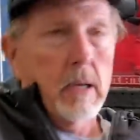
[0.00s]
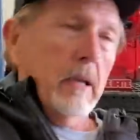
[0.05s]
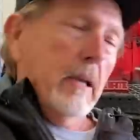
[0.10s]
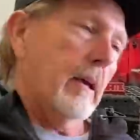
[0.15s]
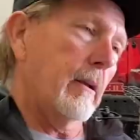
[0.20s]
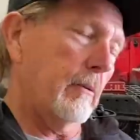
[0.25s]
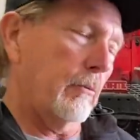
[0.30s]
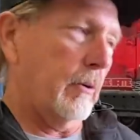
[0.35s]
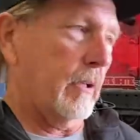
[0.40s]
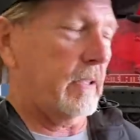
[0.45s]

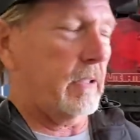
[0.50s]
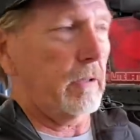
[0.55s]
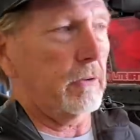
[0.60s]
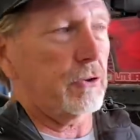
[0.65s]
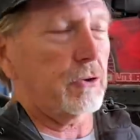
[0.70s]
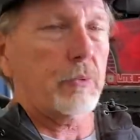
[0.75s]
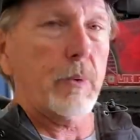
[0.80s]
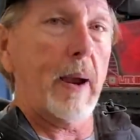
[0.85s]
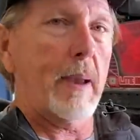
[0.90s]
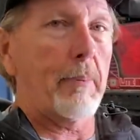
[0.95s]
and with your
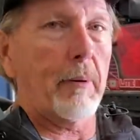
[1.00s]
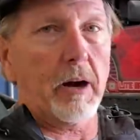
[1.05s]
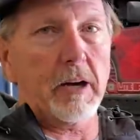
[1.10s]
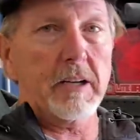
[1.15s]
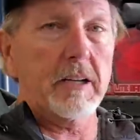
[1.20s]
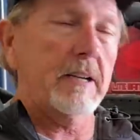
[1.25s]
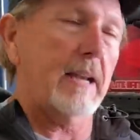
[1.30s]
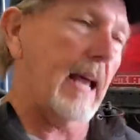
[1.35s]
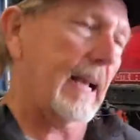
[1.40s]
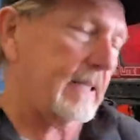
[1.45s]
sway bar
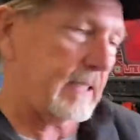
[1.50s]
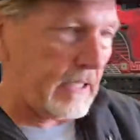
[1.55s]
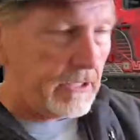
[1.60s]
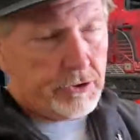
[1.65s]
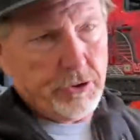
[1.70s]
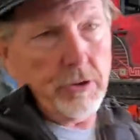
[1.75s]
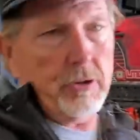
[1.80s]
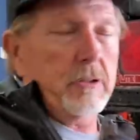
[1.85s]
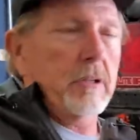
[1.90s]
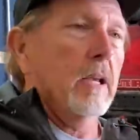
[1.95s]
connected,
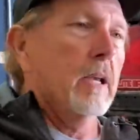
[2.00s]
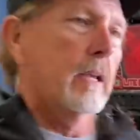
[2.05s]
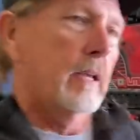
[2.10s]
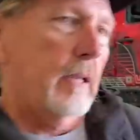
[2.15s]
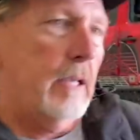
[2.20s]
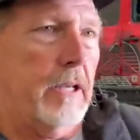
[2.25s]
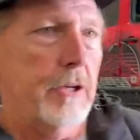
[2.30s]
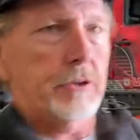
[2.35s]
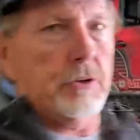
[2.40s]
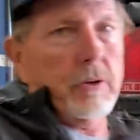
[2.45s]
you're
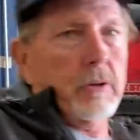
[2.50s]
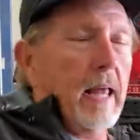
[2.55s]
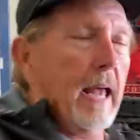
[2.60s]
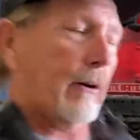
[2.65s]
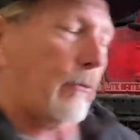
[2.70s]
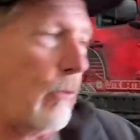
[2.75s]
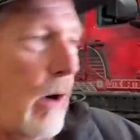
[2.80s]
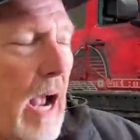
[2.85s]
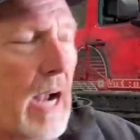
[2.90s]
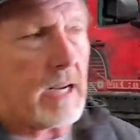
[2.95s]
and you're
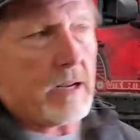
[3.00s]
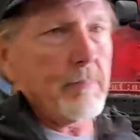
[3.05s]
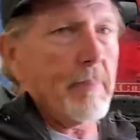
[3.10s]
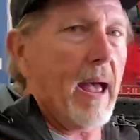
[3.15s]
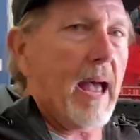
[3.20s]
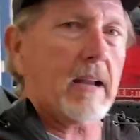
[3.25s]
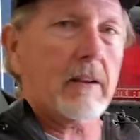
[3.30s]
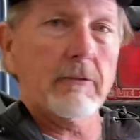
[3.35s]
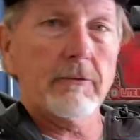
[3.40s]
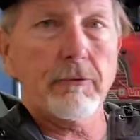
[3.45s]
like rocking
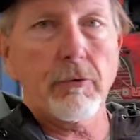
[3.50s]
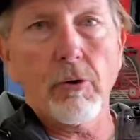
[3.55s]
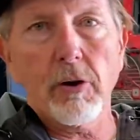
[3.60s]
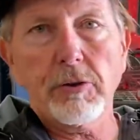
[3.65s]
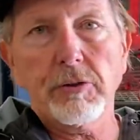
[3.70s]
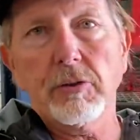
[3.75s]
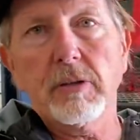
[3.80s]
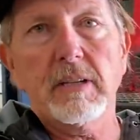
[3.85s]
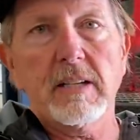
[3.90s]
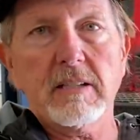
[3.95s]
back and
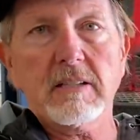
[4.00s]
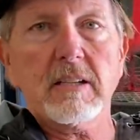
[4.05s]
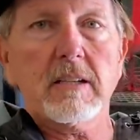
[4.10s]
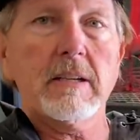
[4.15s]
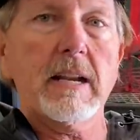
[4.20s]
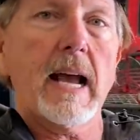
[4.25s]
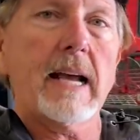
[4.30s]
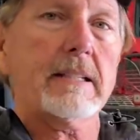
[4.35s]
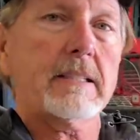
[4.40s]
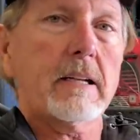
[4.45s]
forth, you
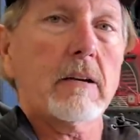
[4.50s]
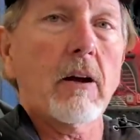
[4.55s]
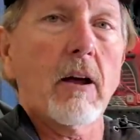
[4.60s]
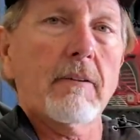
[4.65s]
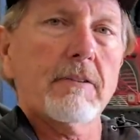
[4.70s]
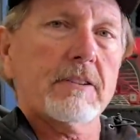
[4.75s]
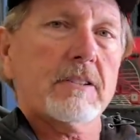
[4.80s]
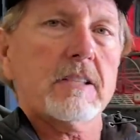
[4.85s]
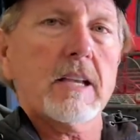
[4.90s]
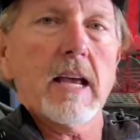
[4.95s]
disconnect it, all
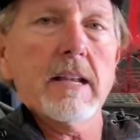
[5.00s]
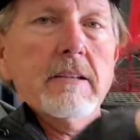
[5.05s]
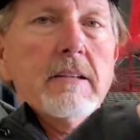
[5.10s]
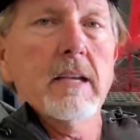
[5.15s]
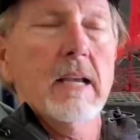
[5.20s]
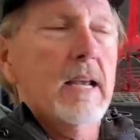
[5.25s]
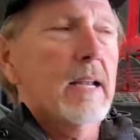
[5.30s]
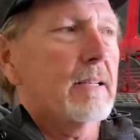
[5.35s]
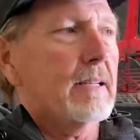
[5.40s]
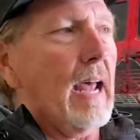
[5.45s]
of a sudden,
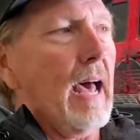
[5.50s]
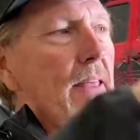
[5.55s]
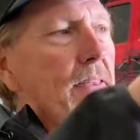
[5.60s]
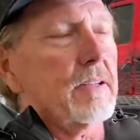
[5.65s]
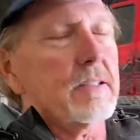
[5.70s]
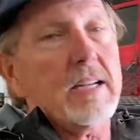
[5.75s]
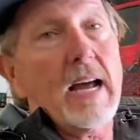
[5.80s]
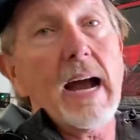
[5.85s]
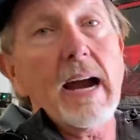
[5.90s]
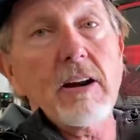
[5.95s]
now the
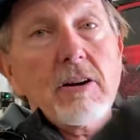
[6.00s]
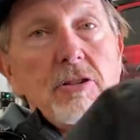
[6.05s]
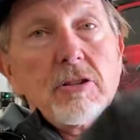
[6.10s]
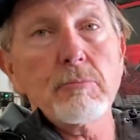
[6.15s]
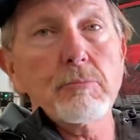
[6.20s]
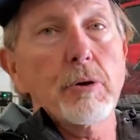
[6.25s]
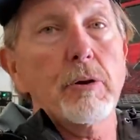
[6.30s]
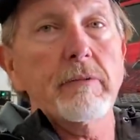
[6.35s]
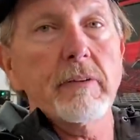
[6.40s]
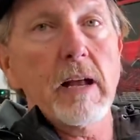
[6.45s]
tires are
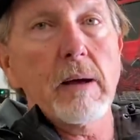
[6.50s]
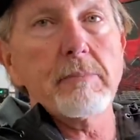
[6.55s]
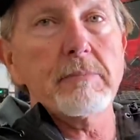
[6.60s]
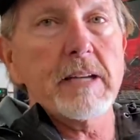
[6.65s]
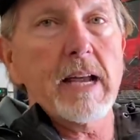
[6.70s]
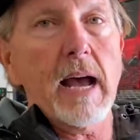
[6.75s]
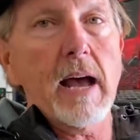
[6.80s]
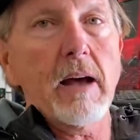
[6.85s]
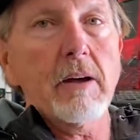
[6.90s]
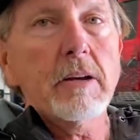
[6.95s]
moving up and
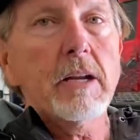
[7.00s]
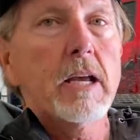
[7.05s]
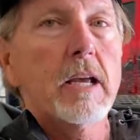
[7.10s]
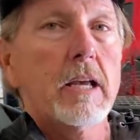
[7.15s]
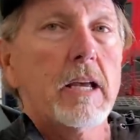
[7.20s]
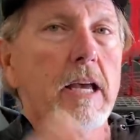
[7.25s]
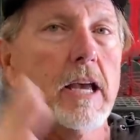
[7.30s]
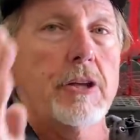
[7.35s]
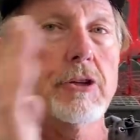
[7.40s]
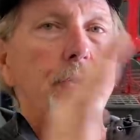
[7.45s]
down,
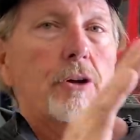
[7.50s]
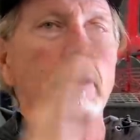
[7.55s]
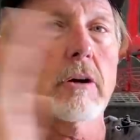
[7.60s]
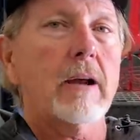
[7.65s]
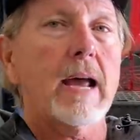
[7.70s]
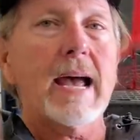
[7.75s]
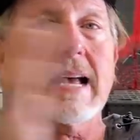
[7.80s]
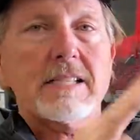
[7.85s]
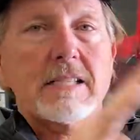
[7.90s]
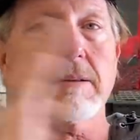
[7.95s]
and you're,
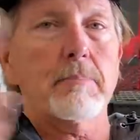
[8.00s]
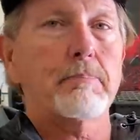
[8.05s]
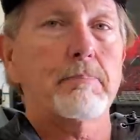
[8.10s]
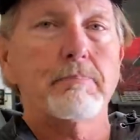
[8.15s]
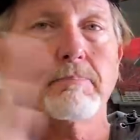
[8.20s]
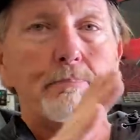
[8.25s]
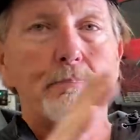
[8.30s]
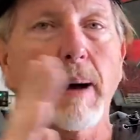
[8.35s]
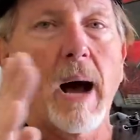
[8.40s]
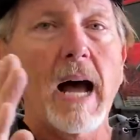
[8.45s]
as the
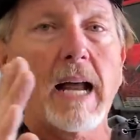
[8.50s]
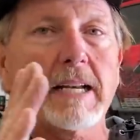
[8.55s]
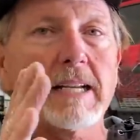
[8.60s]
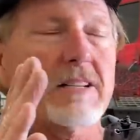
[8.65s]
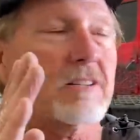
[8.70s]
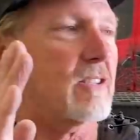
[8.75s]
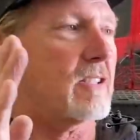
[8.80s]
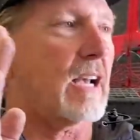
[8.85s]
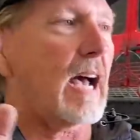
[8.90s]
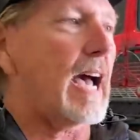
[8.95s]
body
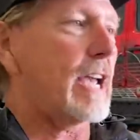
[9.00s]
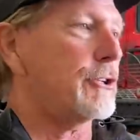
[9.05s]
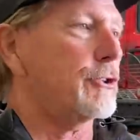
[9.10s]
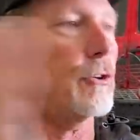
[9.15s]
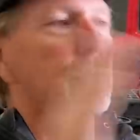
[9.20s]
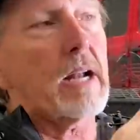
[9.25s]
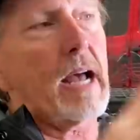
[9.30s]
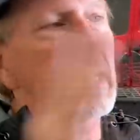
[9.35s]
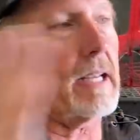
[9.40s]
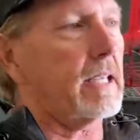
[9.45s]
inside,
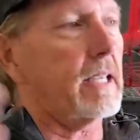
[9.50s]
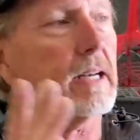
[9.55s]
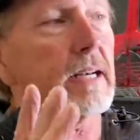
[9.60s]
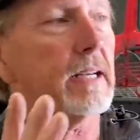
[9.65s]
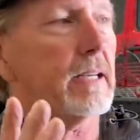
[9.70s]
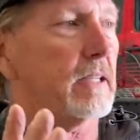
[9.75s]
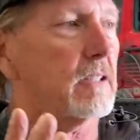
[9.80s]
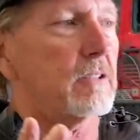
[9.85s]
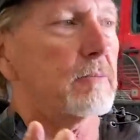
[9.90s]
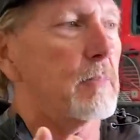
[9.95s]
you're not
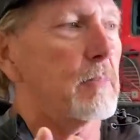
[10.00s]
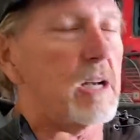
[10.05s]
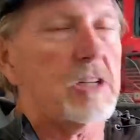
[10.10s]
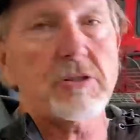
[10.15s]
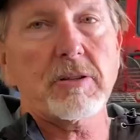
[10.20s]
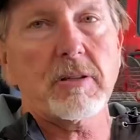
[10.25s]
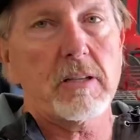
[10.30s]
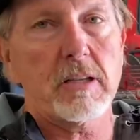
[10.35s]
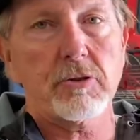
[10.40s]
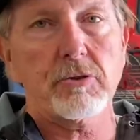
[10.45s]
getting as much
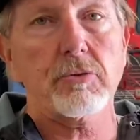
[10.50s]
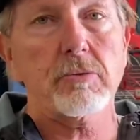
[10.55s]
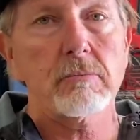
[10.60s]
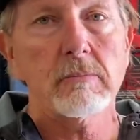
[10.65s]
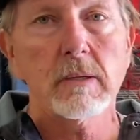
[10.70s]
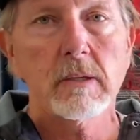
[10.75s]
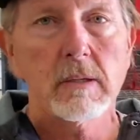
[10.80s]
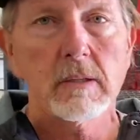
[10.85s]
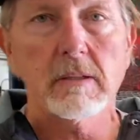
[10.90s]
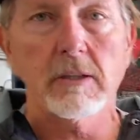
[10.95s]
of the, right.
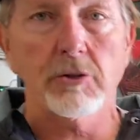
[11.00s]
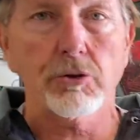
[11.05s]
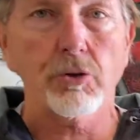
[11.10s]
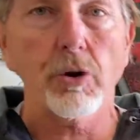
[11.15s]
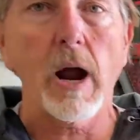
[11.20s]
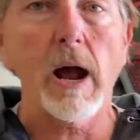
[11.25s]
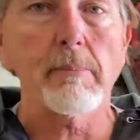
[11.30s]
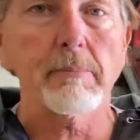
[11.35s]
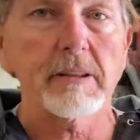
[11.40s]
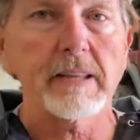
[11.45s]
the
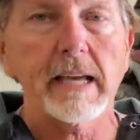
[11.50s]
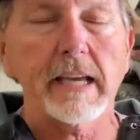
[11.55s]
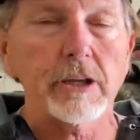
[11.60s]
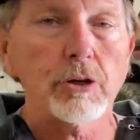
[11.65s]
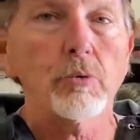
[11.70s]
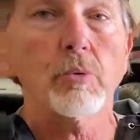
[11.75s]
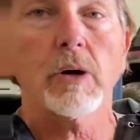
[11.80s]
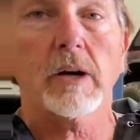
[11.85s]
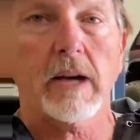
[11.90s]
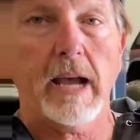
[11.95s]
trauma that you
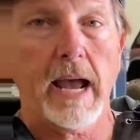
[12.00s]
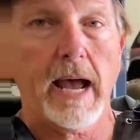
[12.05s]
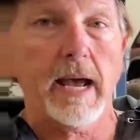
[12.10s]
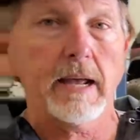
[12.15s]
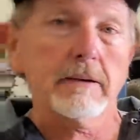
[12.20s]
would have